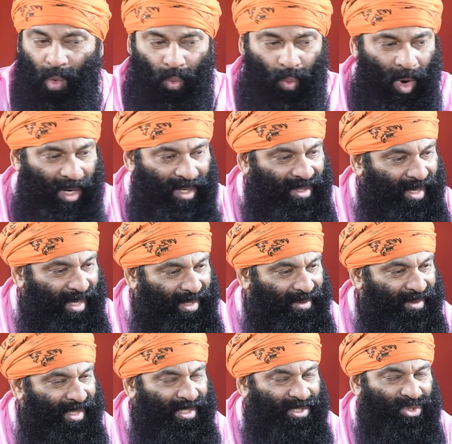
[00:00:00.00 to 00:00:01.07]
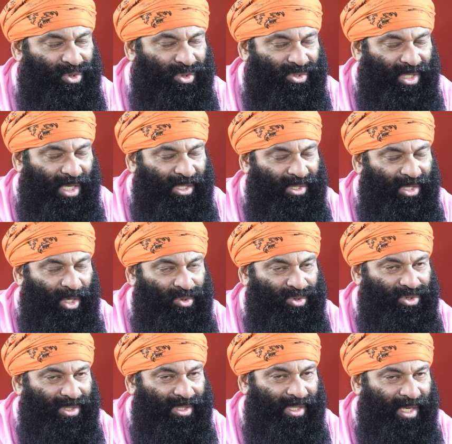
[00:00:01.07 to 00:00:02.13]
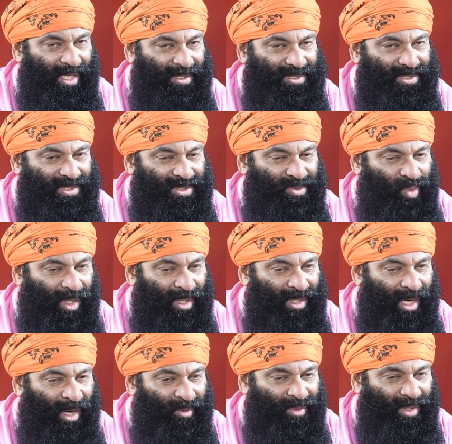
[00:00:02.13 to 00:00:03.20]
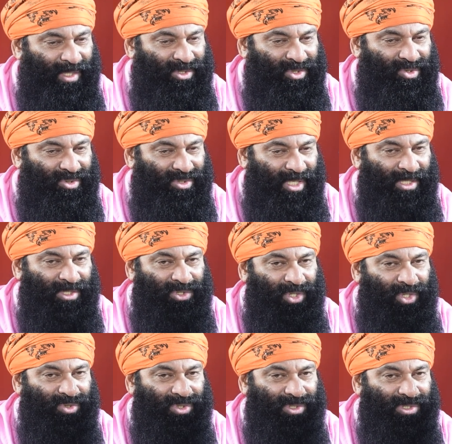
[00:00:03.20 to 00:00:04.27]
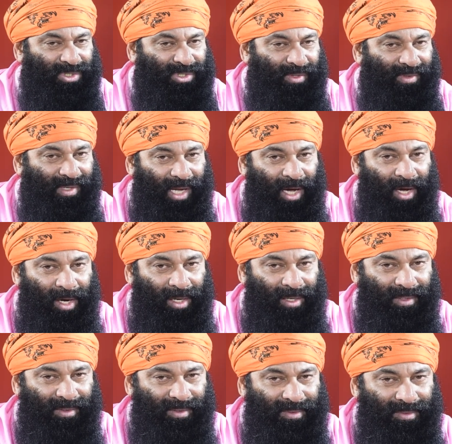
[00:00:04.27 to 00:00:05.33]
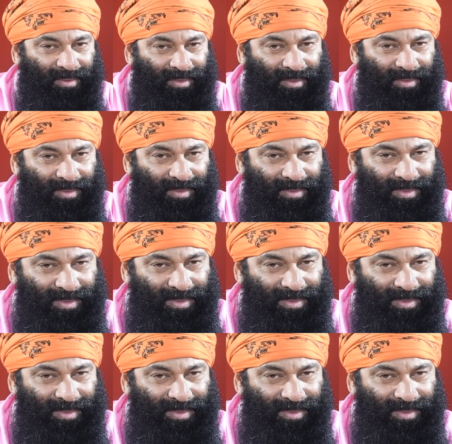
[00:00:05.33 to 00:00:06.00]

One hate leads to 10,000 hates. One love leads to 10,000 of love.